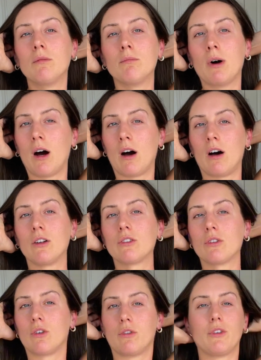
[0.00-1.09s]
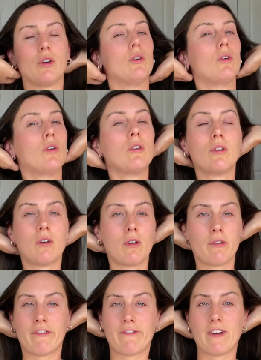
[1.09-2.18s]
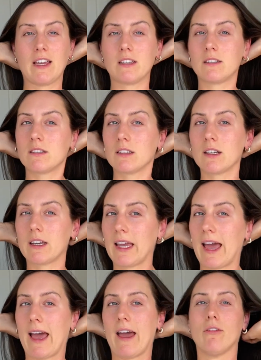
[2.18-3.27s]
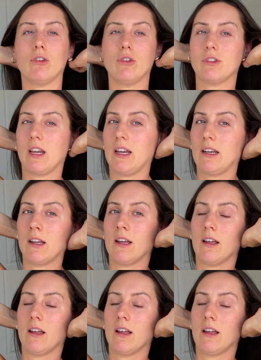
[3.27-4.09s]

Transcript: part of your face care routine.